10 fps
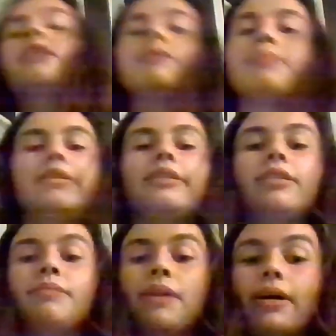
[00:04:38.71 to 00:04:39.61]
Personally,
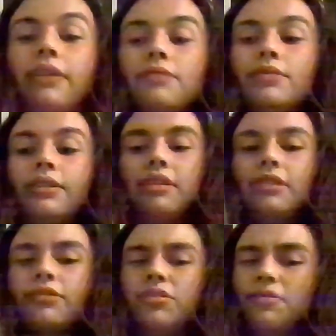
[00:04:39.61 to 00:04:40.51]
my bottle was a little
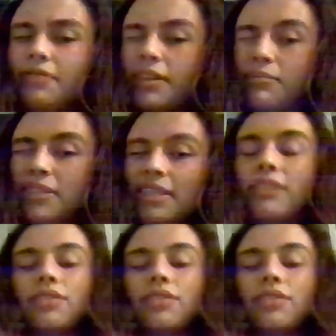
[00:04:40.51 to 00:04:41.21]
too flimsy,